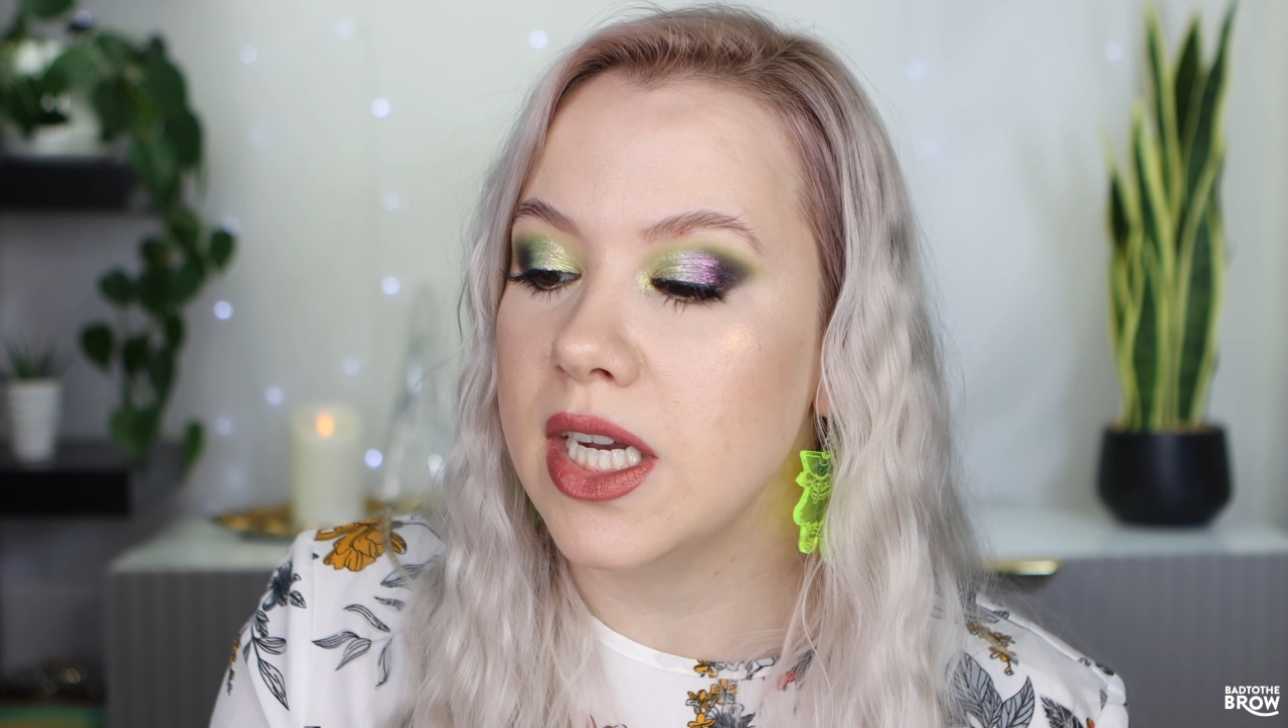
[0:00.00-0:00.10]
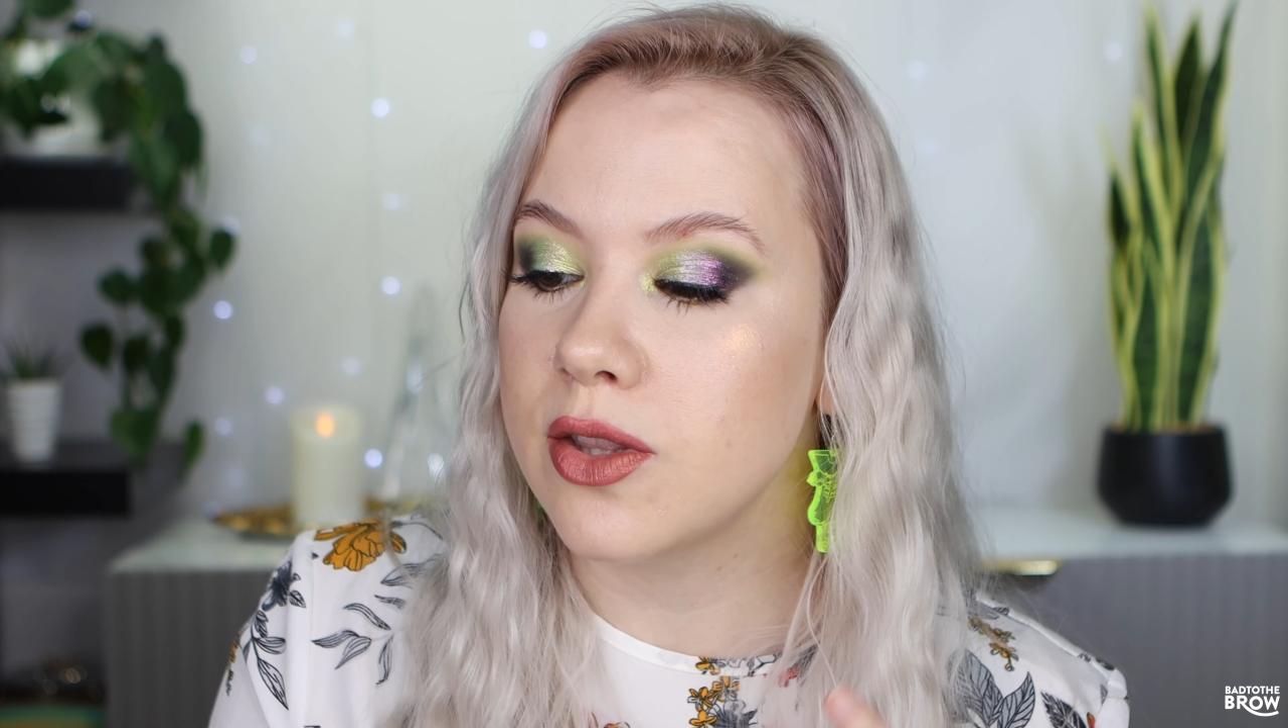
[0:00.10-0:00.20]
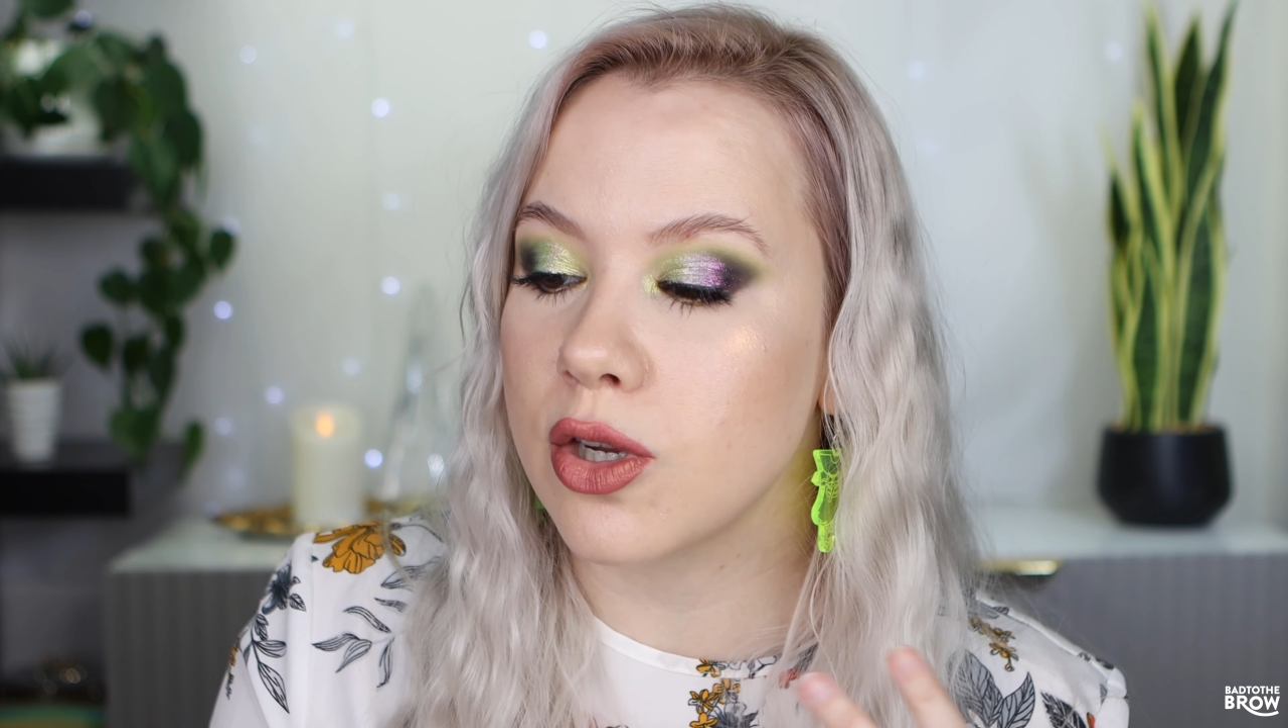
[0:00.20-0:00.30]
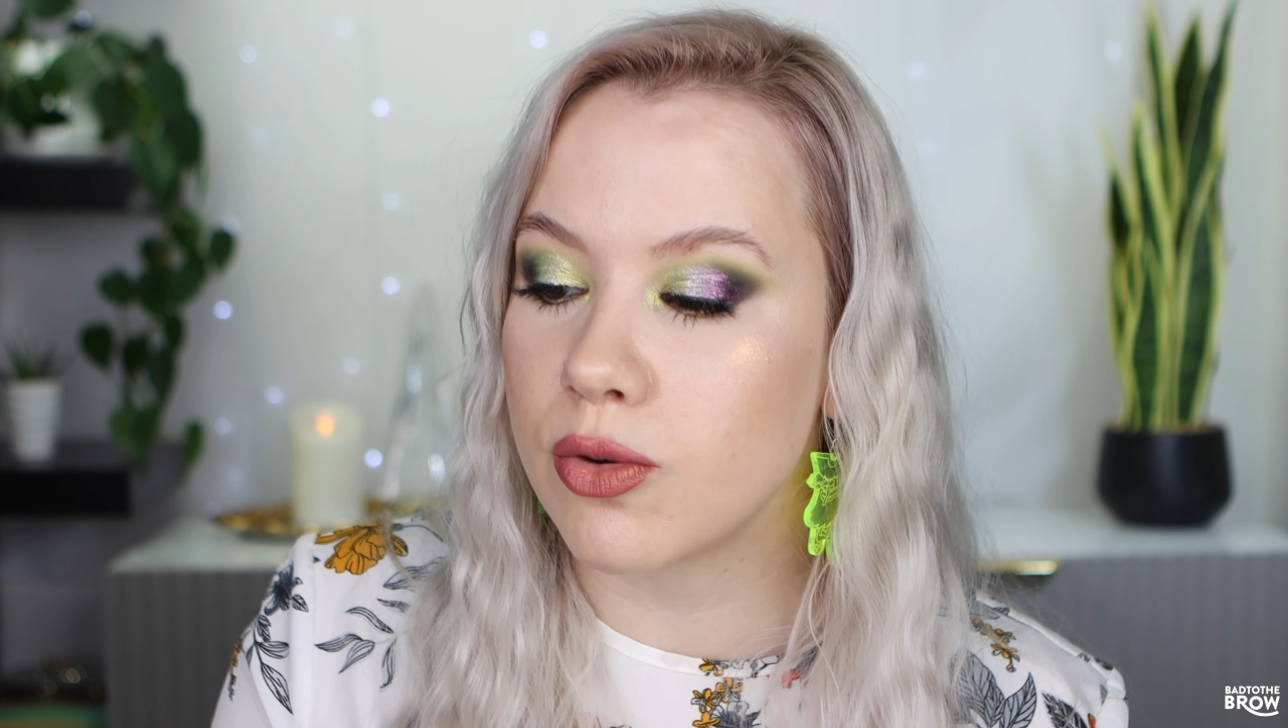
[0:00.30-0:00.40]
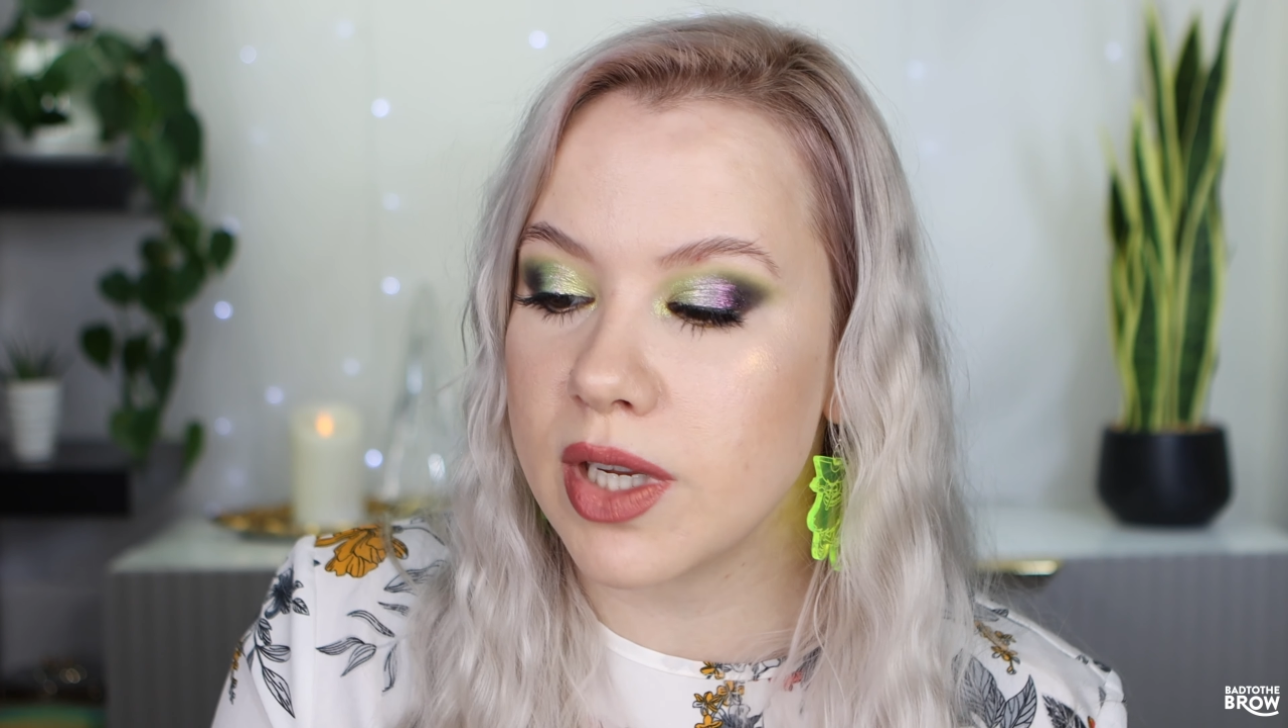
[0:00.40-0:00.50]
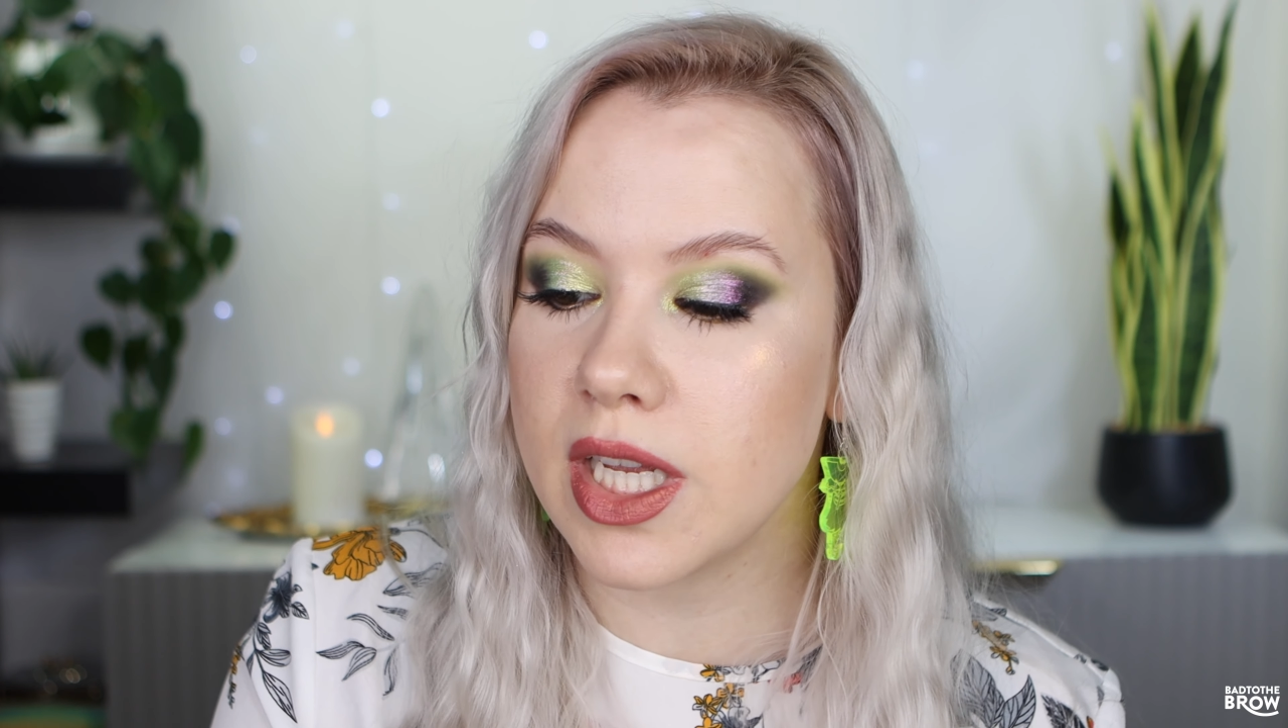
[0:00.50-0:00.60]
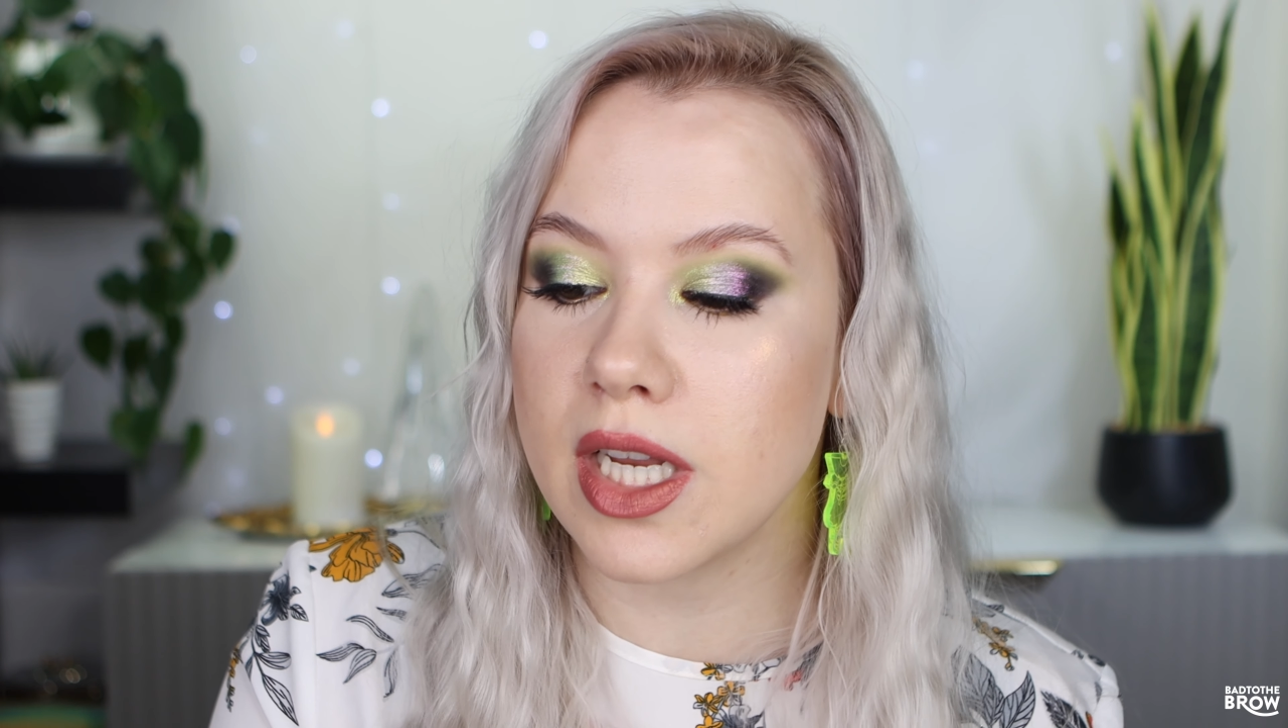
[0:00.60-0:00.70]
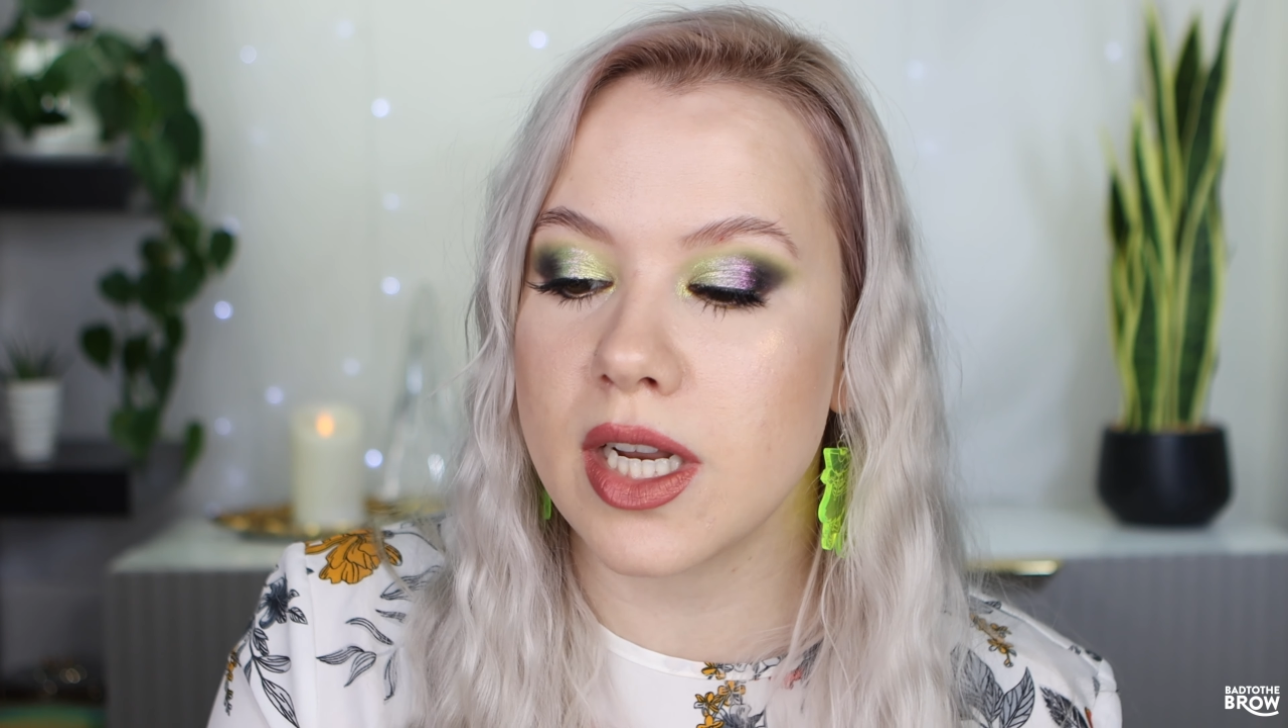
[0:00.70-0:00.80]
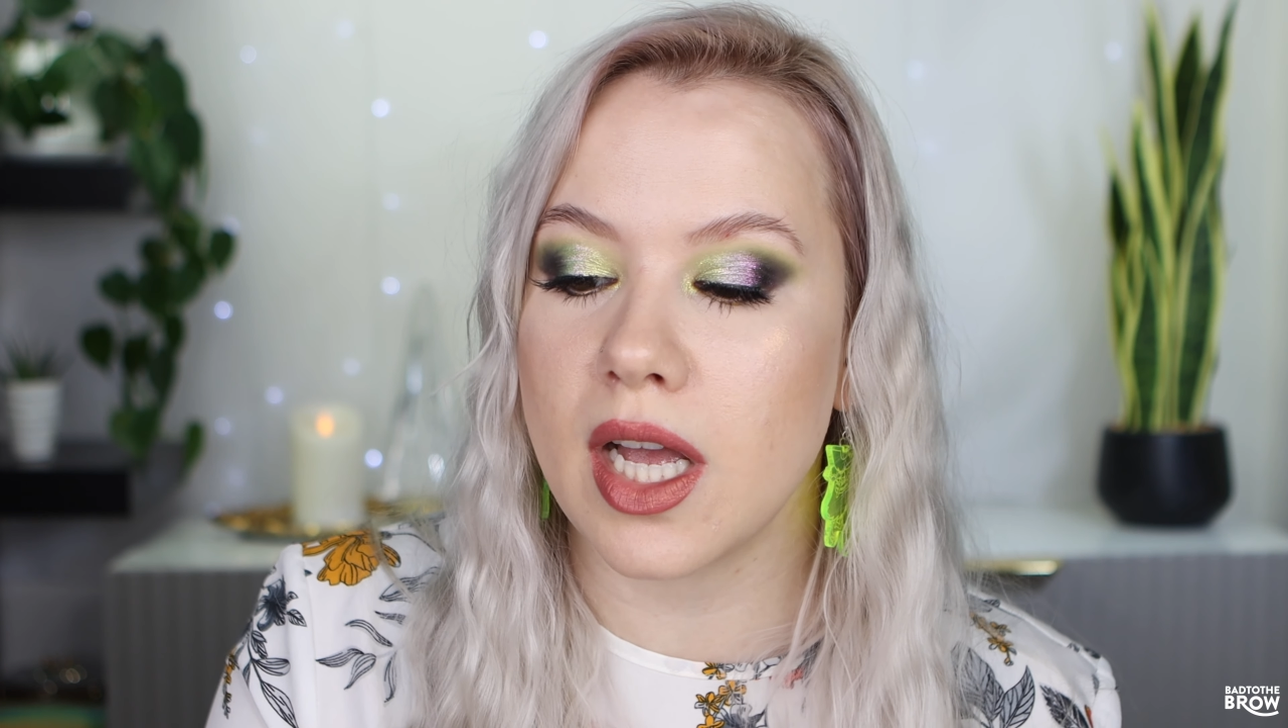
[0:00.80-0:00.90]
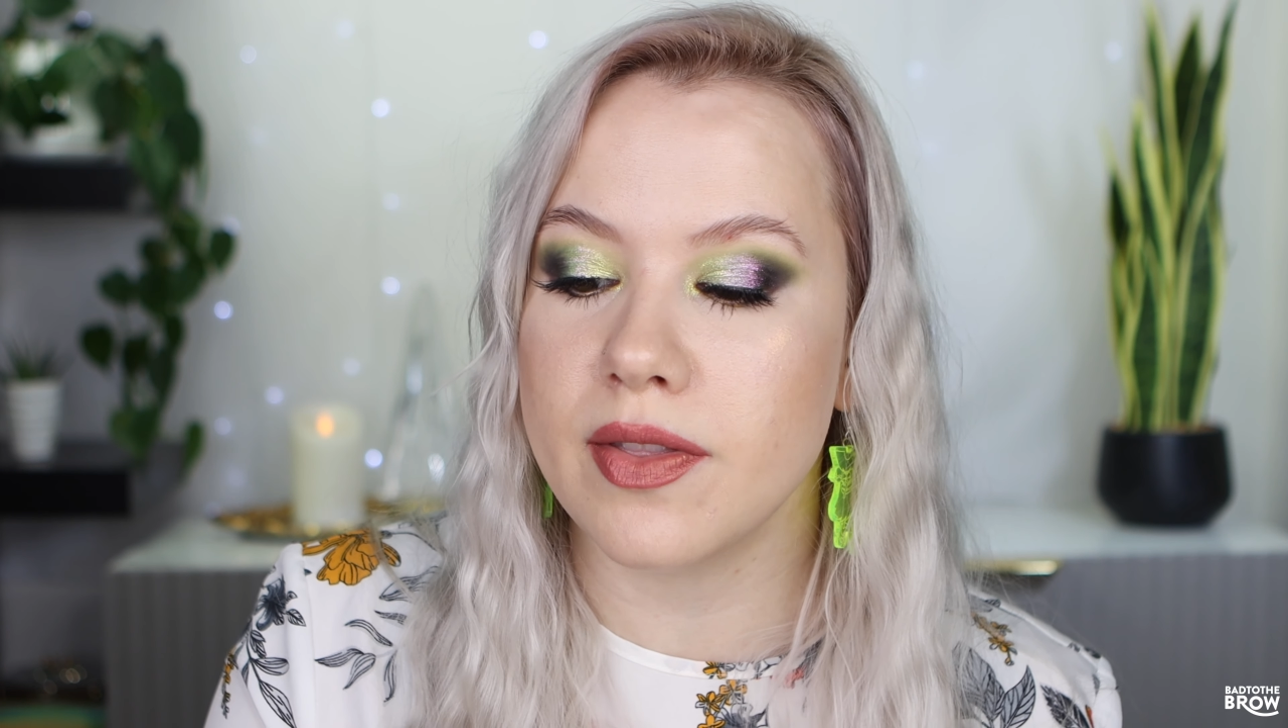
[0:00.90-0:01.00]
the
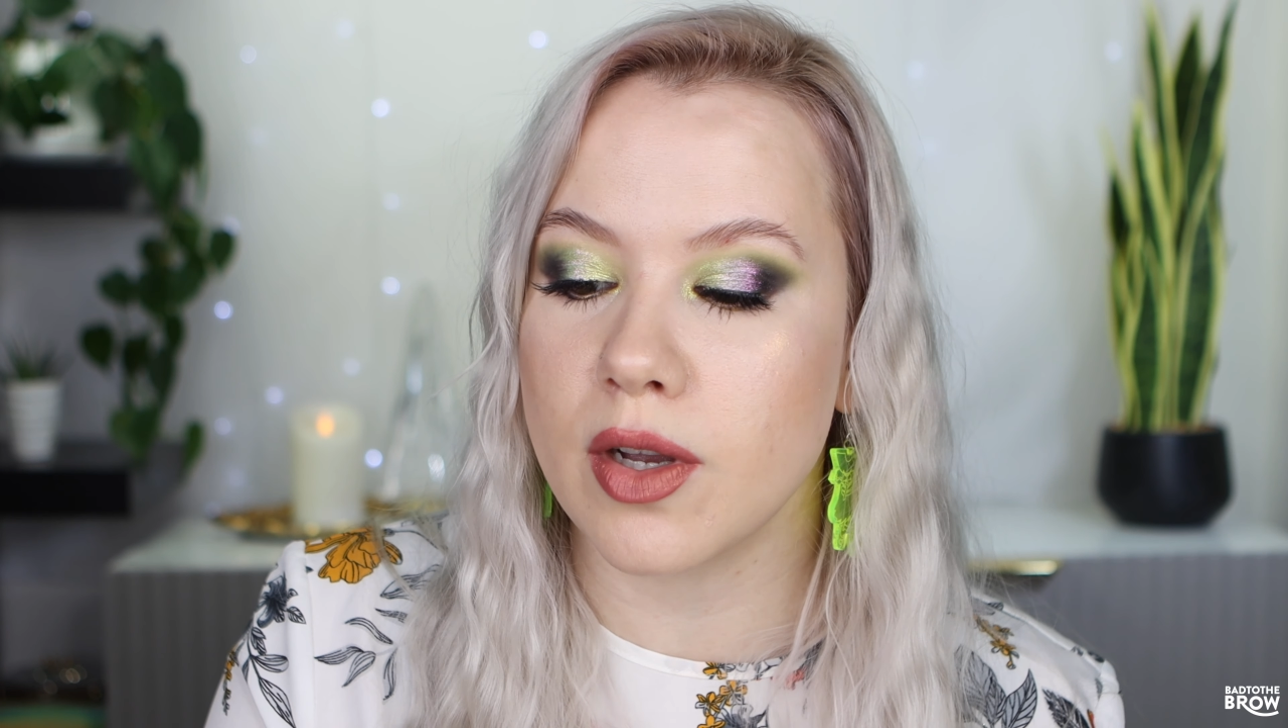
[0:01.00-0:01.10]
green and